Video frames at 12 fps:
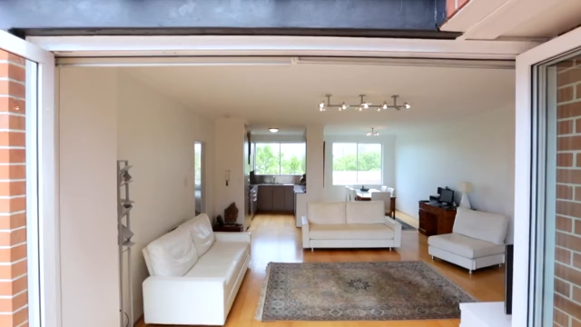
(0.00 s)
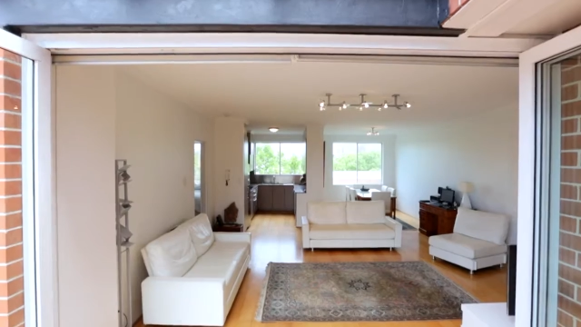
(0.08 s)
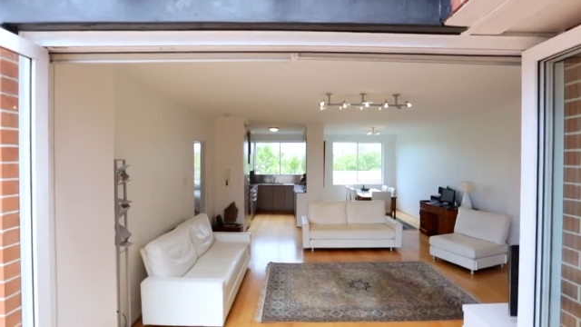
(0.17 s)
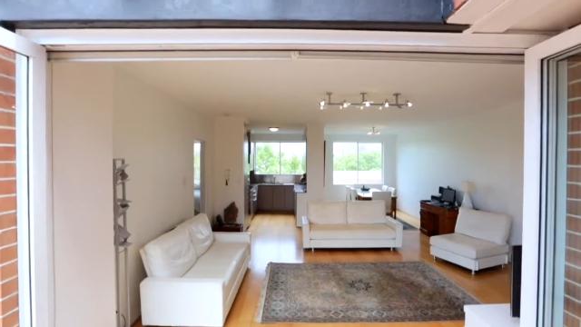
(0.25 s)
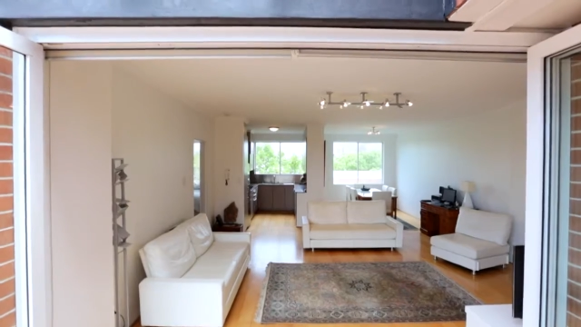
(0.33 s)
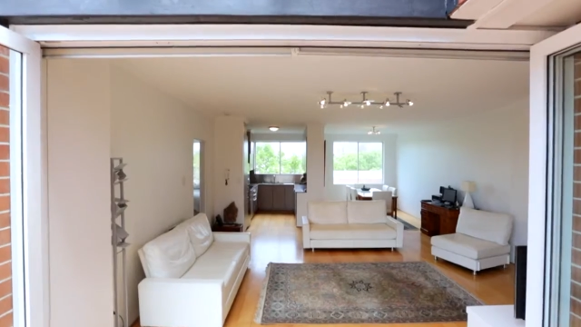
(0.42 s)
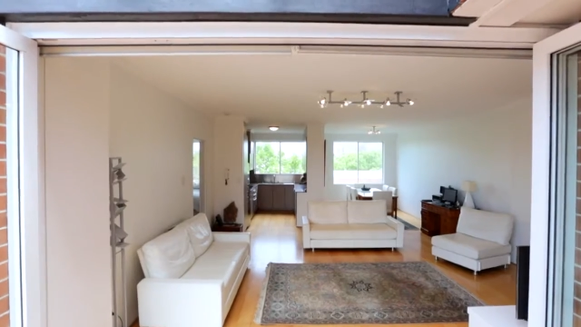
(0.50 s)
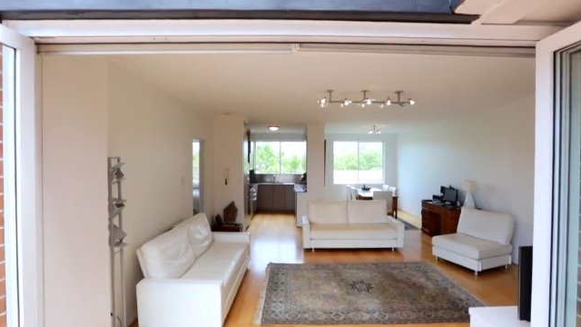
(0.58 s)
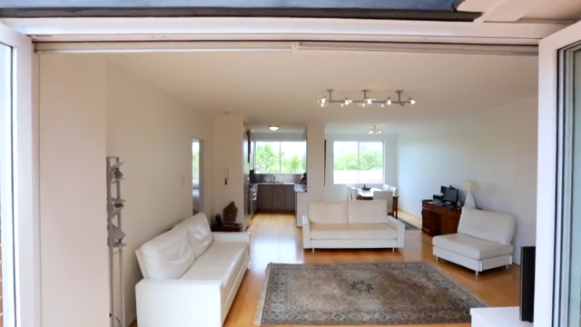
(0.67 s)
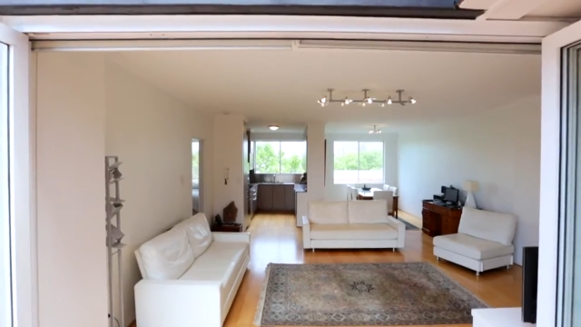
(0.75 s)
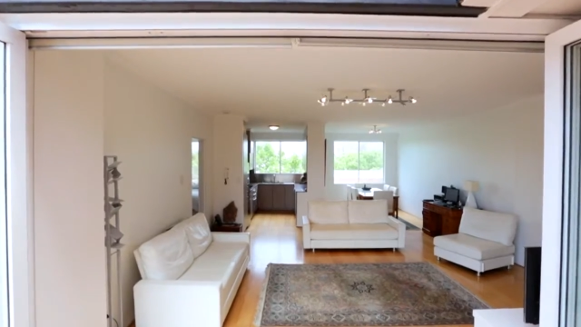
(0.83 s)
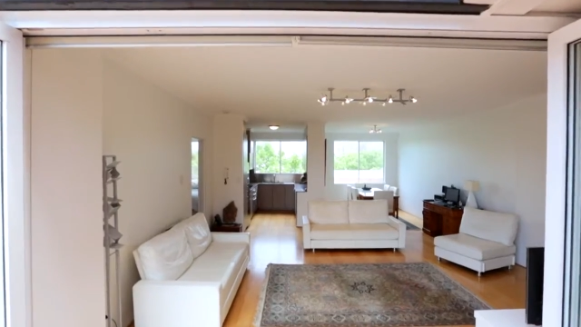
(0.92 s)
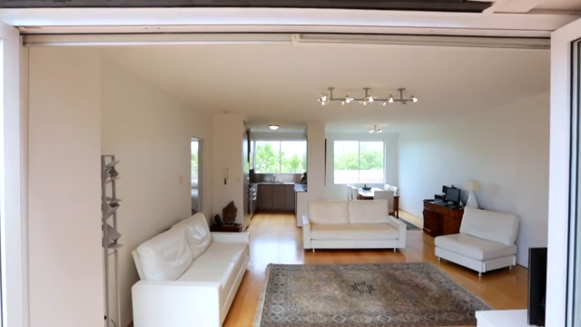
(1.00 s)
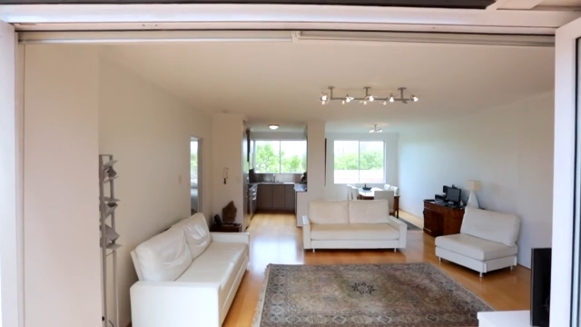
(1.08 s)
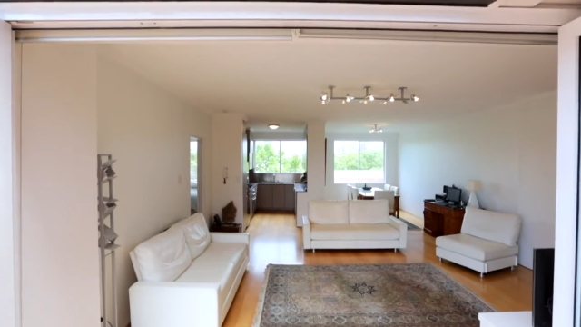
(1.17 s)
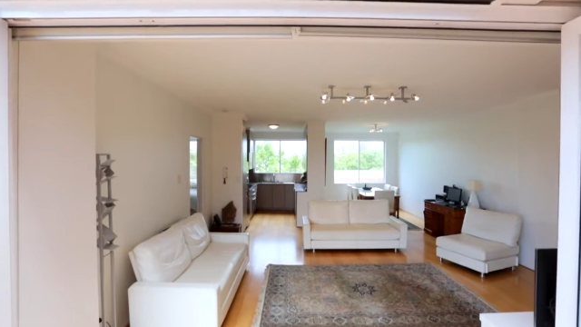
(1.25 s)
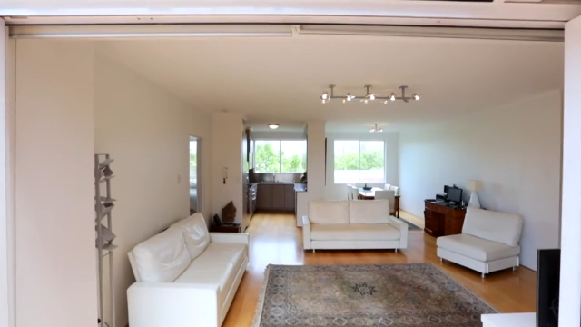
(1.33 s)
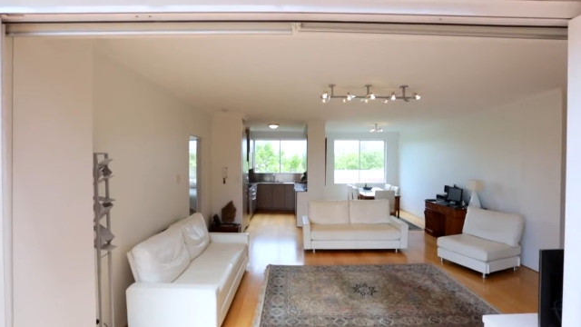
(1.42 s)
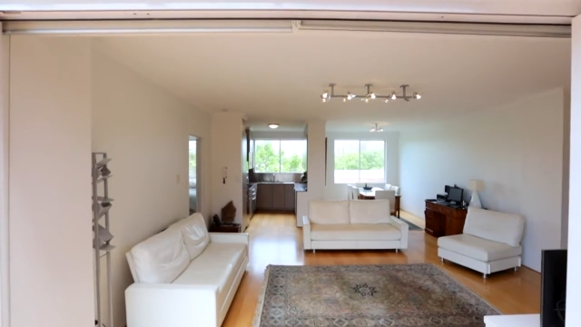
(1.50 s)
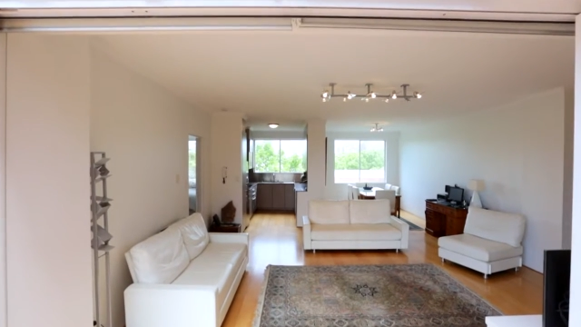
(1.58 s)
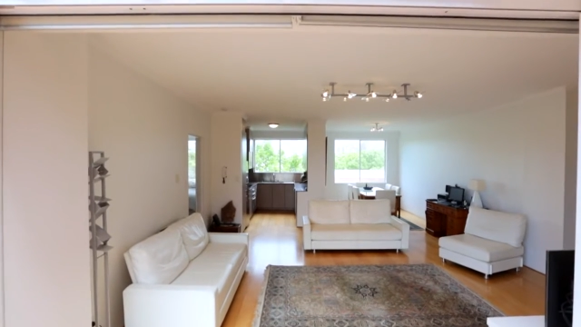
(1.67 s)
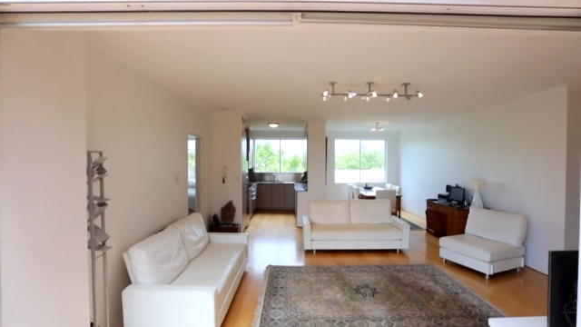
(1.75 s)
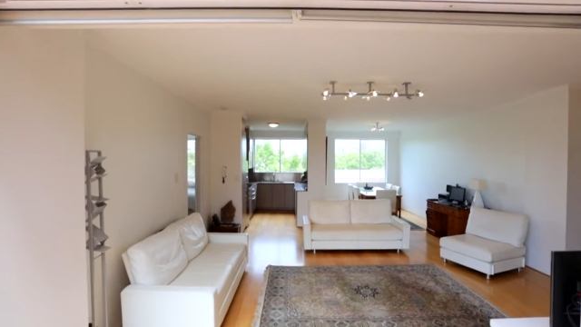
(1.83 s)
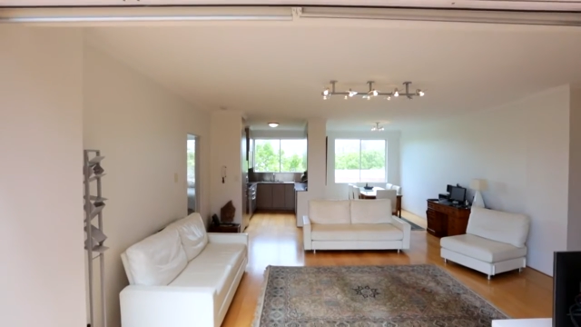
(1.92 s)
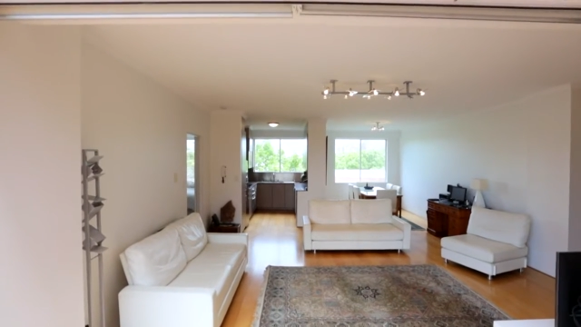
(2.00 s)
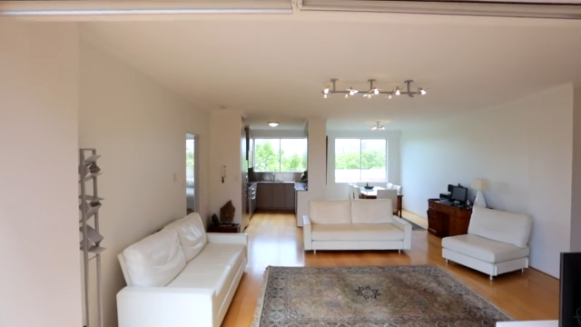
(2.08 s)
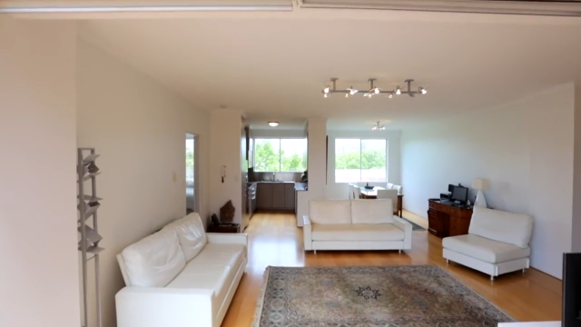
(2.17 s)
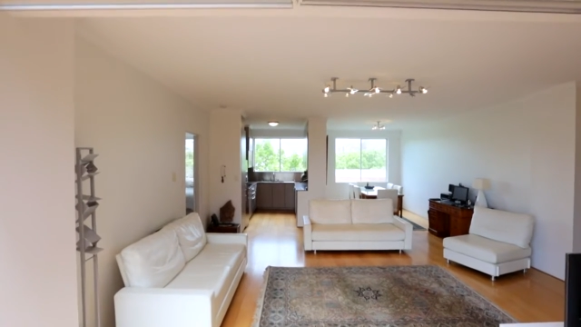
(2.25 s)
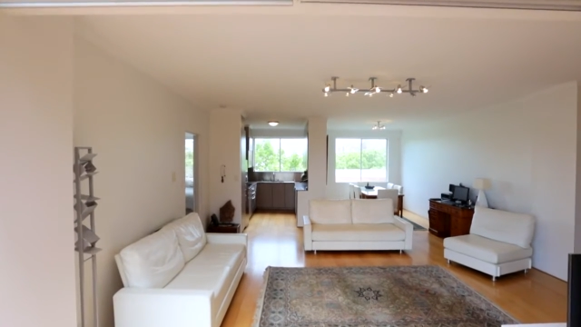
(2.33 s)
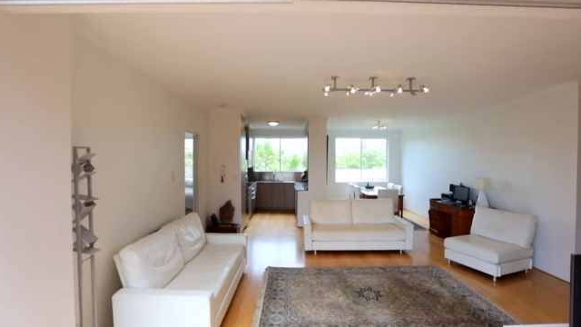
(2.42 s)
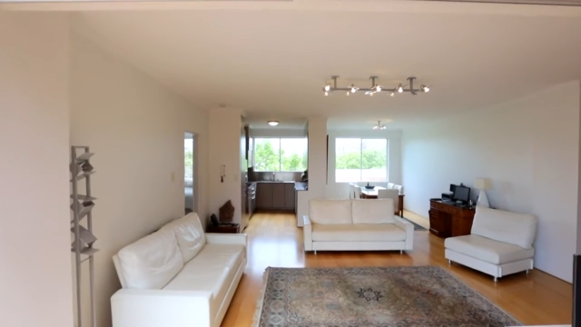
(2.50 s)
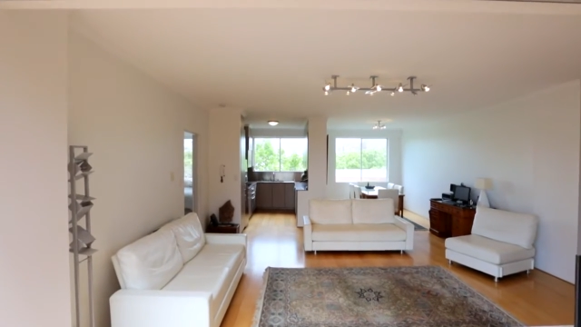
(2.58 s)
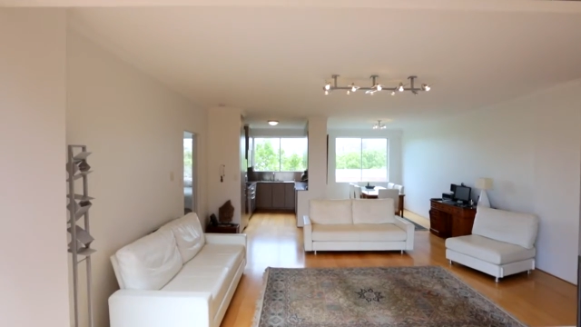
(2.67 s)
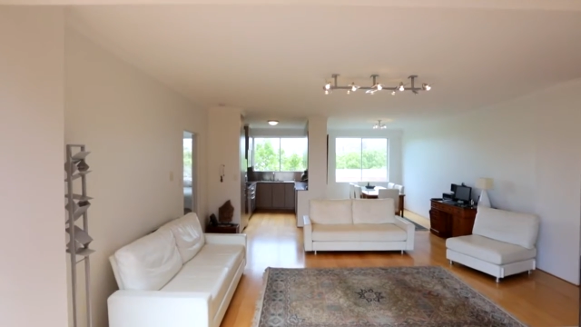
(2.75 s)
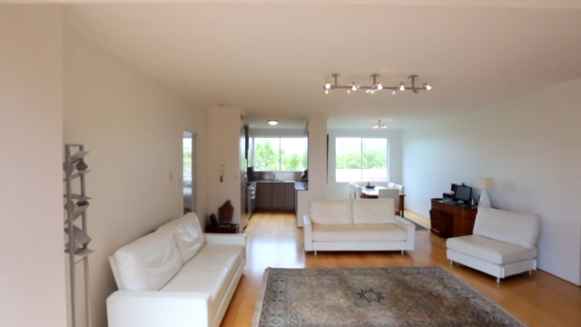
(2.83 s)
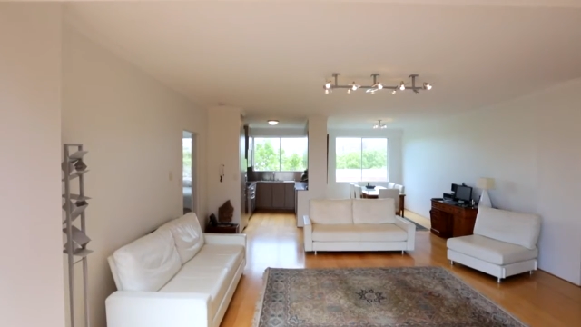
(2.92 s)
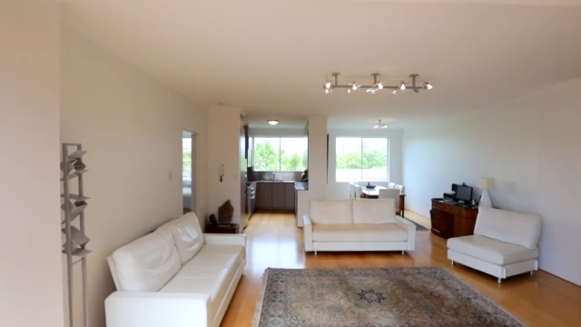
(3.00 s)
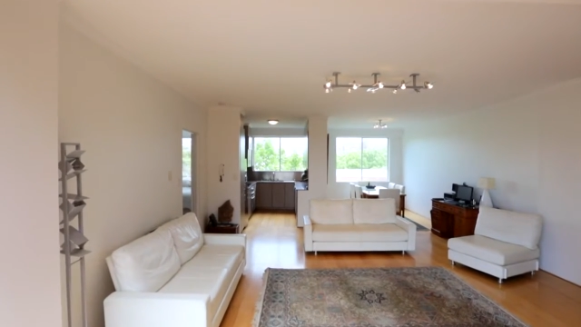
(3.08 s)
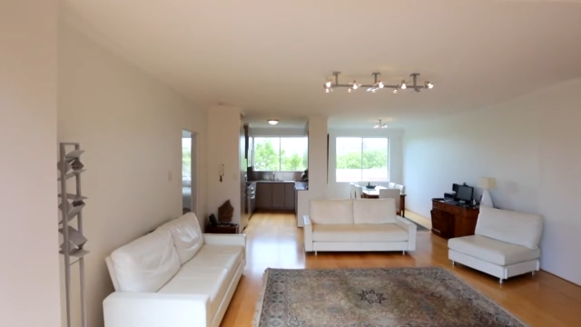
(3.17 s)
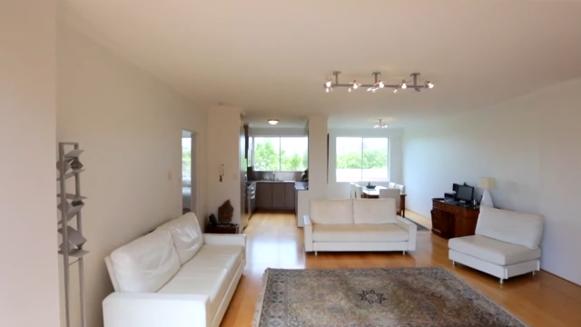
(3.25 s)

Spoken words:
[unreadable: no face in view]